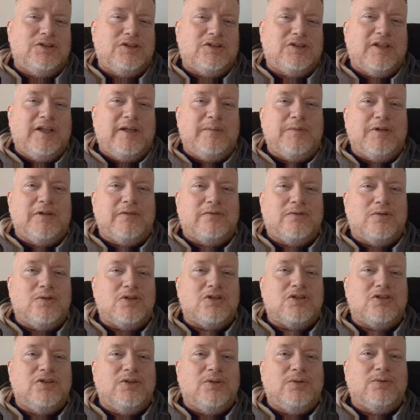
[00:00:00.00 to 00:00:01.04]
just had my
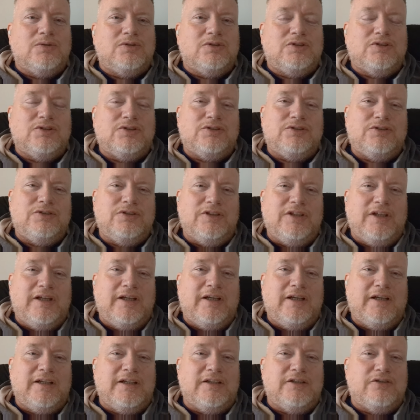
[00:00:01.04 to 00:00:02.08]
first dose
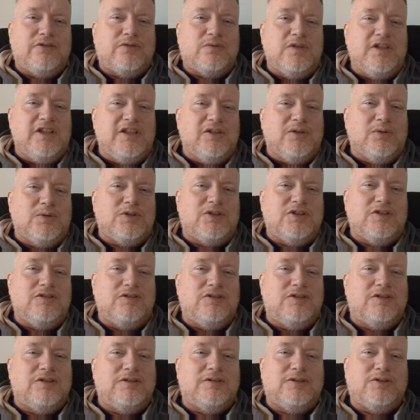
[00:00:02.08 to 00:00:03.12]
today. I get 3
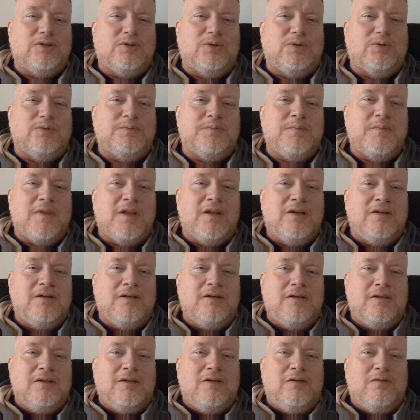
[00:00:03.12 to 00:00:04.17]
doses, so
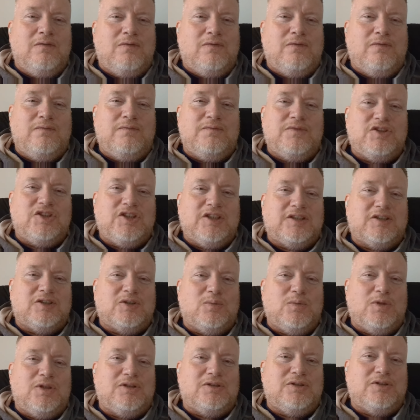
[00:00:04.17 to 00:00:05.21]
6
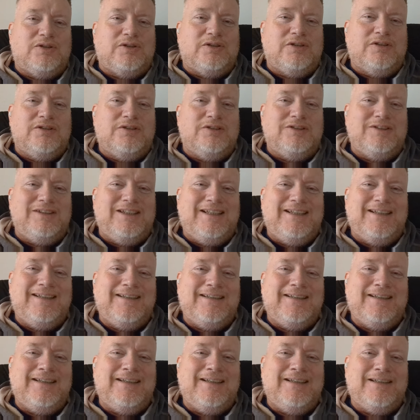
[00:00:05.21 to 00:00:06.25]
squirts.
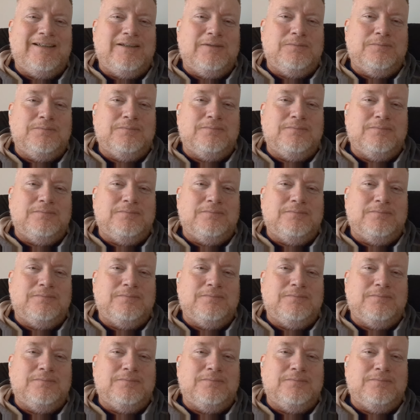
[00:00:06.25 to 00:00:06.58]
Yay.